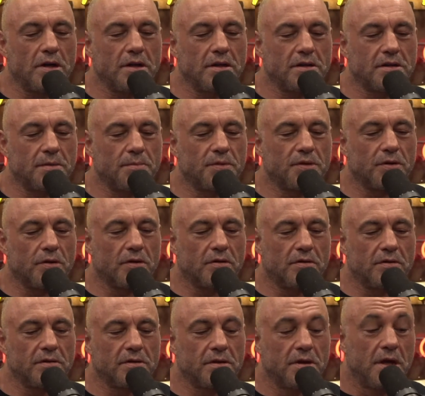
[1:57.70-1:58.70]
in some
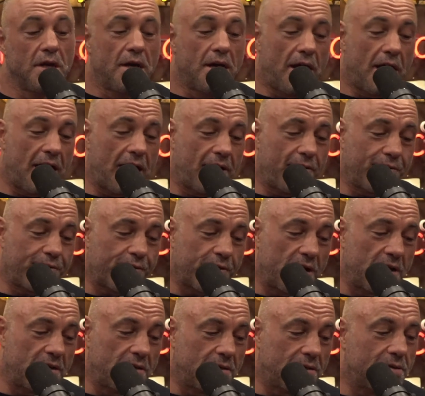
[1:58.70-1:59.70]
circles. I have
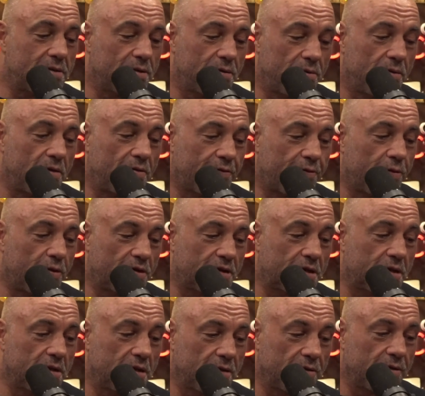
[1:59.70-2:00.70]
friends who
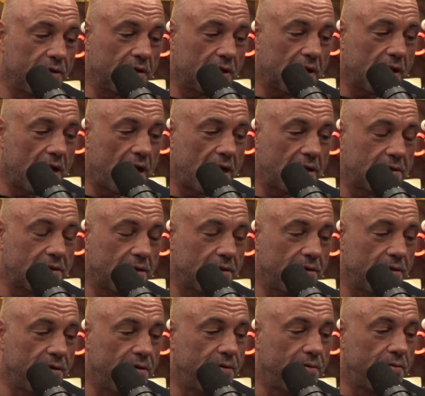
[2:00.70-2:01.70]
unfortunately are in the closet
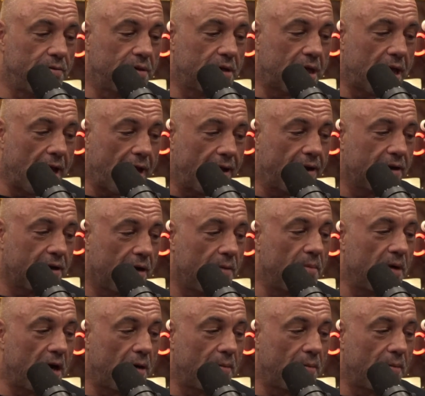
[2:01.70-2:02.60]
who can't come out